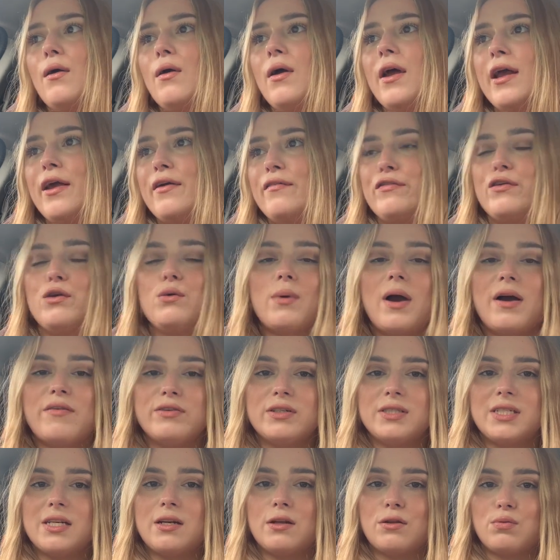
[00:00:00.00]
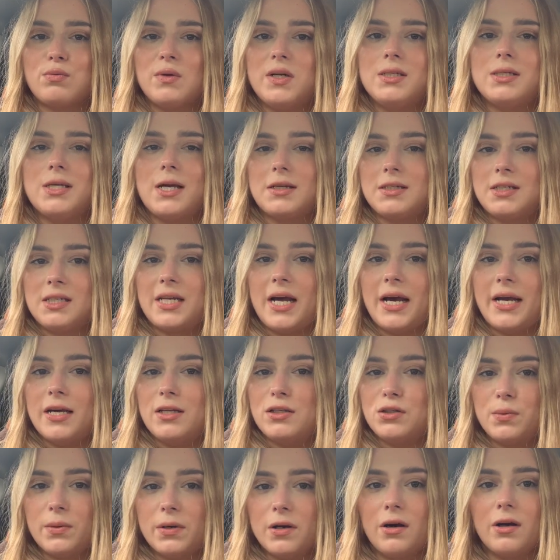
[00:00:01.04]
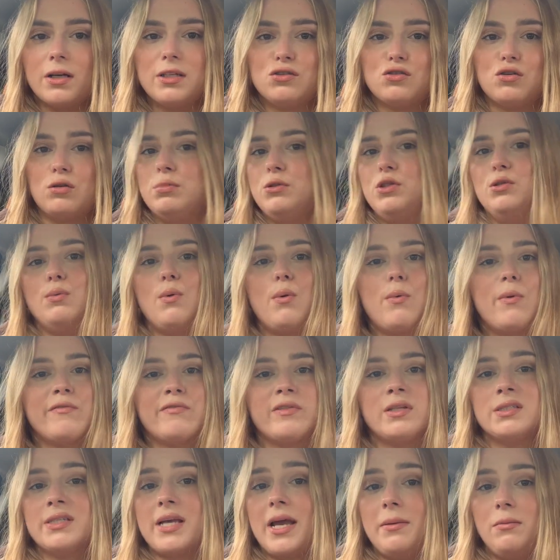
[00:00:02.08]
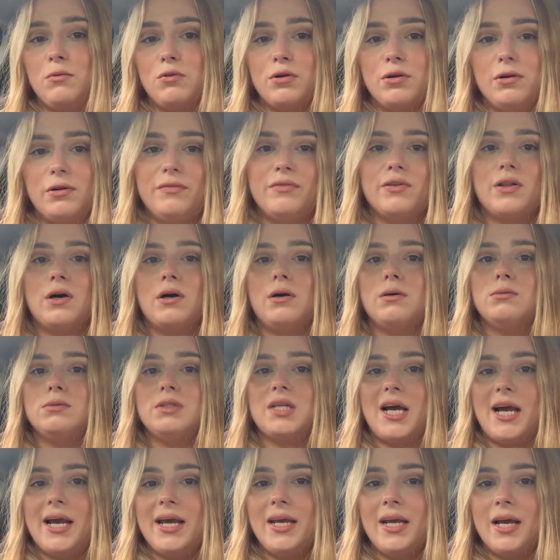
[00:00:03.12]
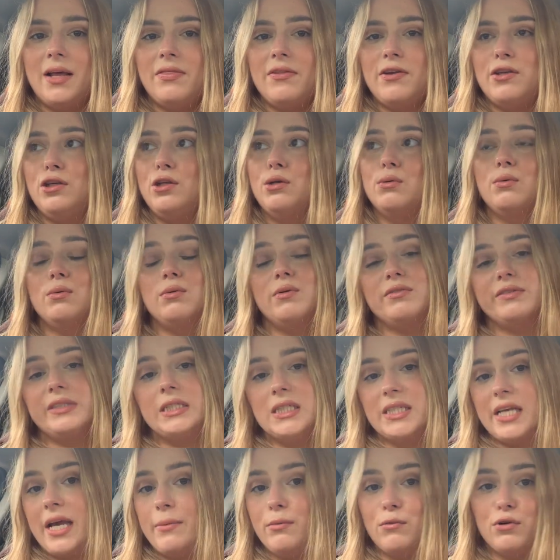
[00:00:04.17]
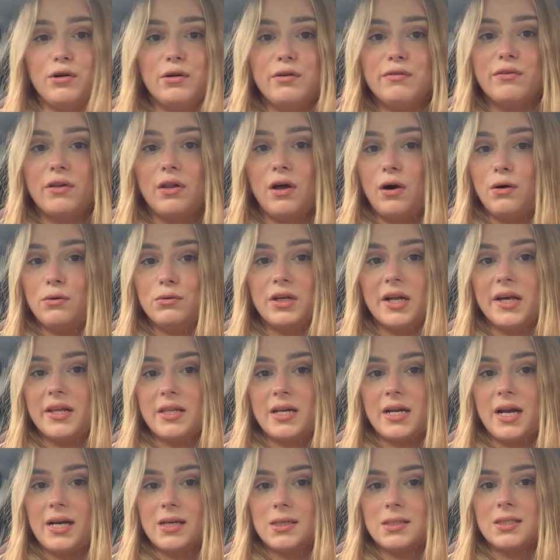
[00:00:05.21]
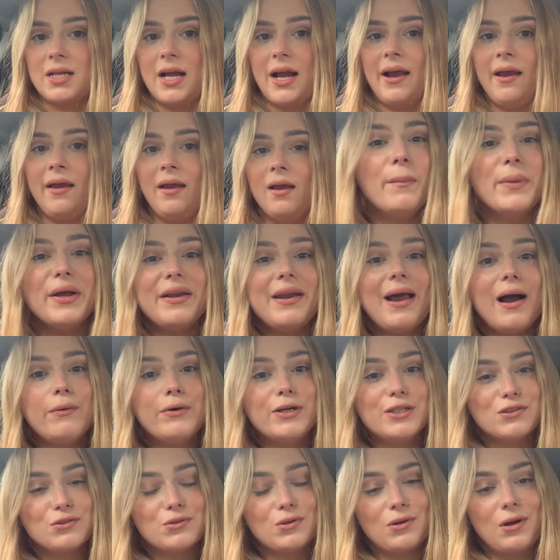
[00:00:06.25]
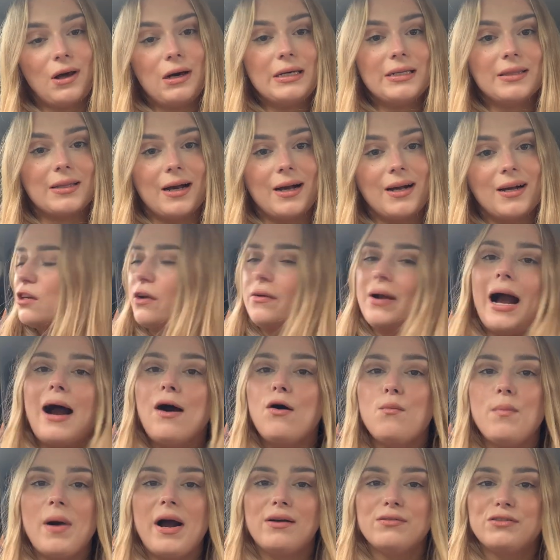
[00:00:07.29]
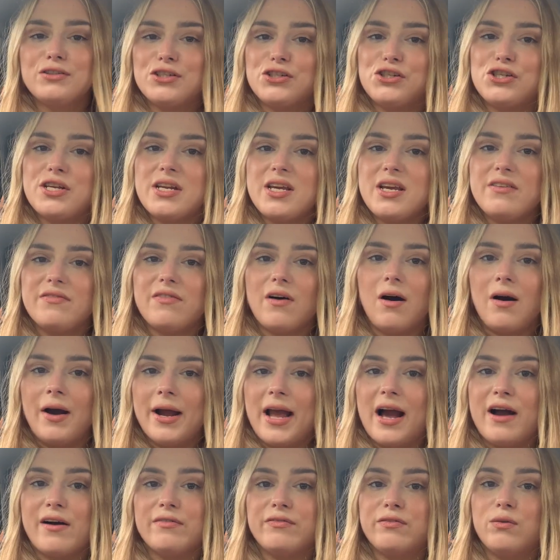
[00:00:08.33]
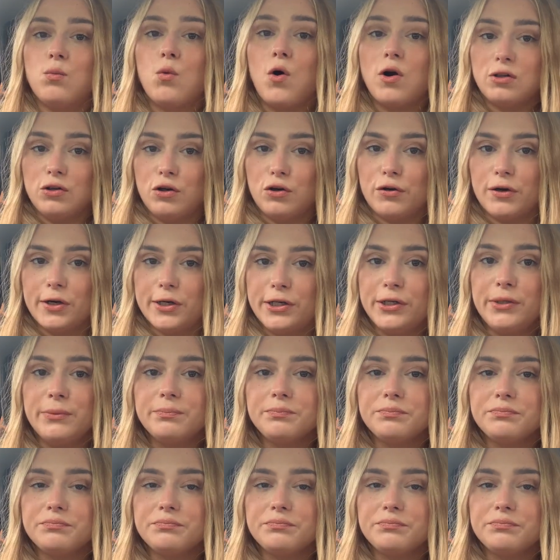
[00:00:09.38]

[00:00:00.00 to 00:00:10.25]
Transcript: if you ever did a three sector day into a night stop, you were with the same crew for the whole day and then you were with the same crew for the whole day the next day. But now it's not like that. So outbound to Geneva, I have one crew.